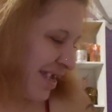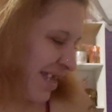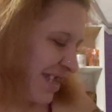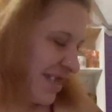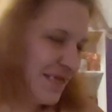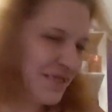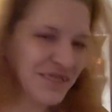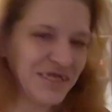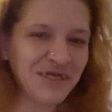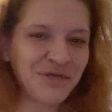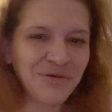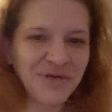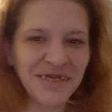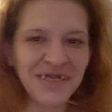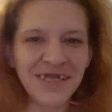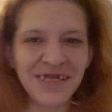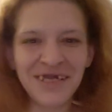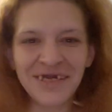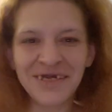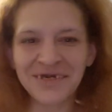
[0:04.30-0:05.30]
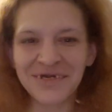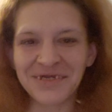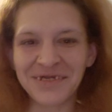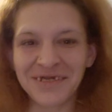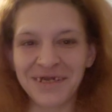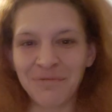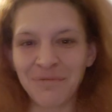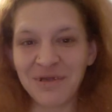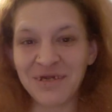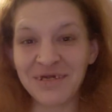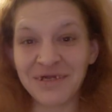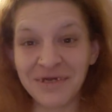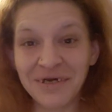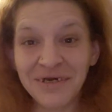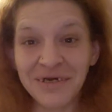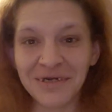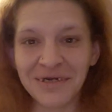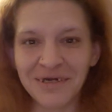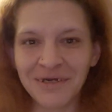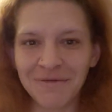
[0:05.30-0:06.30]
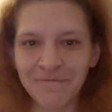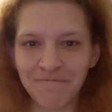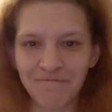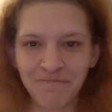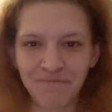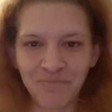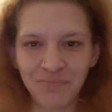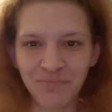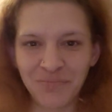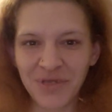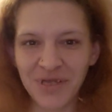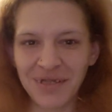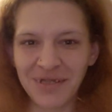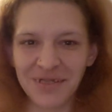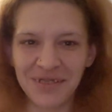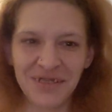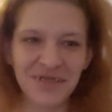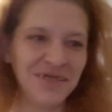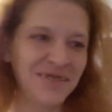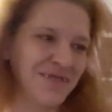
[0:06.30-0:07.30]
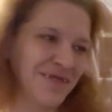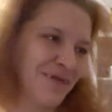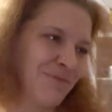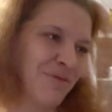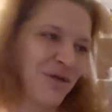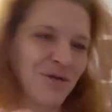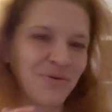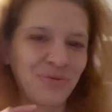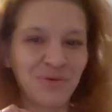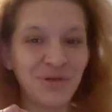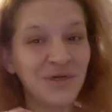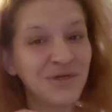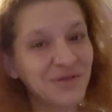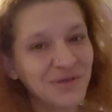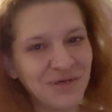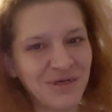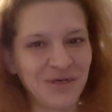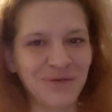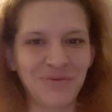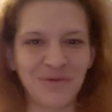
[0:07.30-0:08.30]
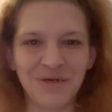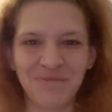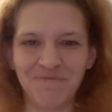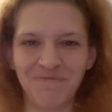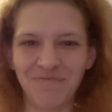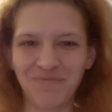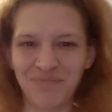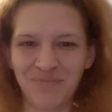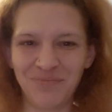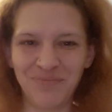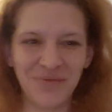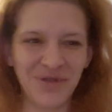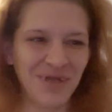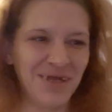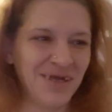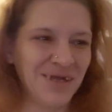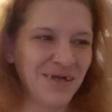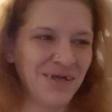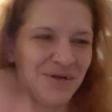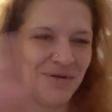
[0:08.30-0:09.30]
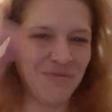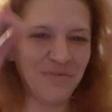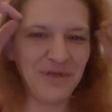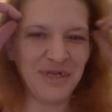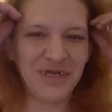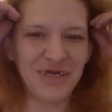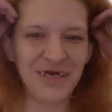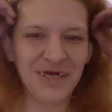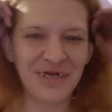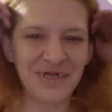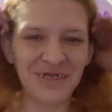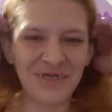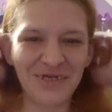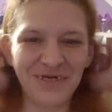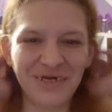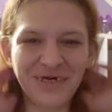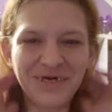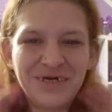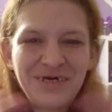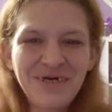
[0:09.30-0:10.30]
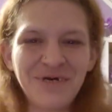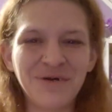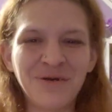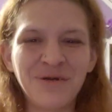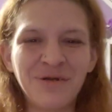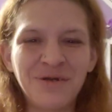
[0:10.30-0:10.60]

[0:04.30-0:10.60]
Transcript: and this one here is going to be good. This is going to be a real good one because uh